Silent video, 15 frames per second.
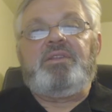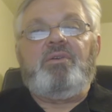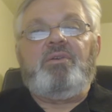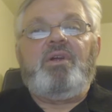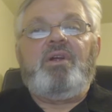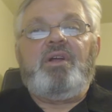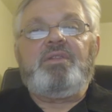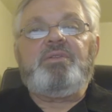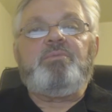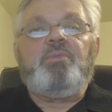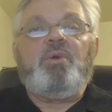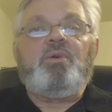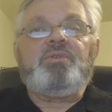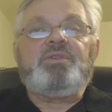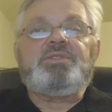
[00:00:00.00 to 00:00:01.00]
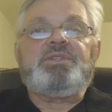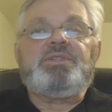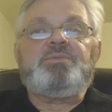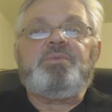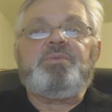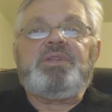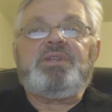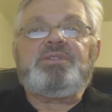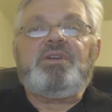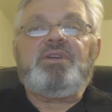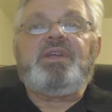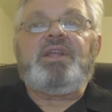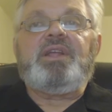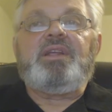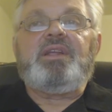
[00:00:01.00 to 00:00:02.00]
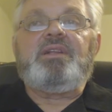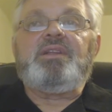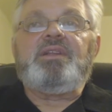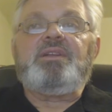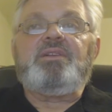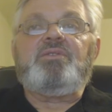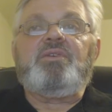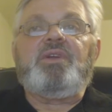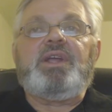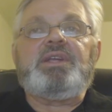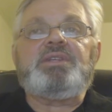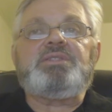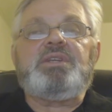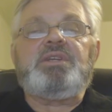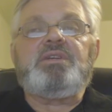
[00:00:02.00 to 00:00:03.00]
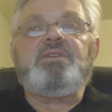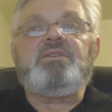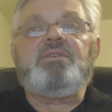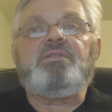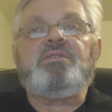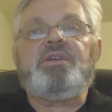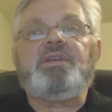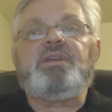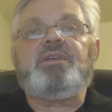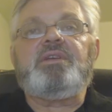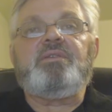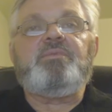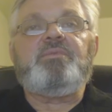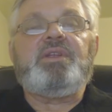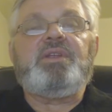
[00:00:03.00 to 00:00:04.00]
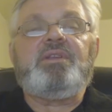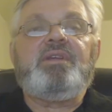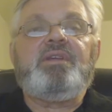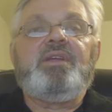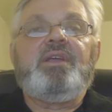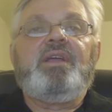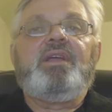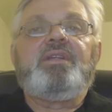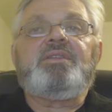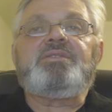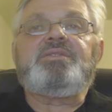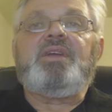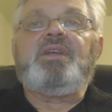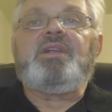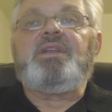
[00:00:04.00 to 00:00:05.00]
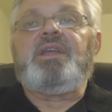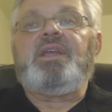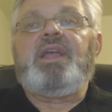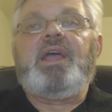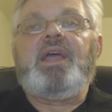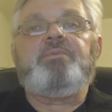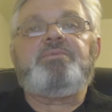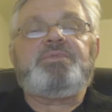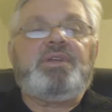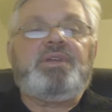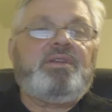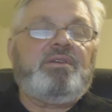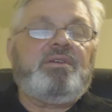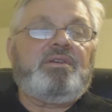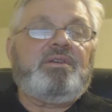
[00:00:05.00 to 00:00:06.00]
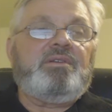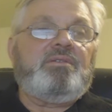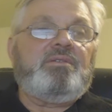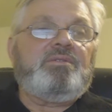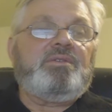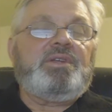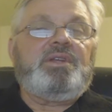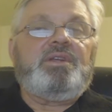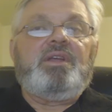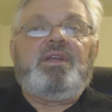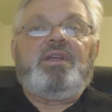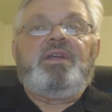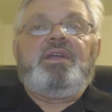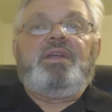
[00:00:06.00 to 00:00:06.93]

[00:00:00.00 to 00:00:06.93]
There are other bonuses, but they start getting a little crazy. Like, I mean, the cycling caps, like you can only,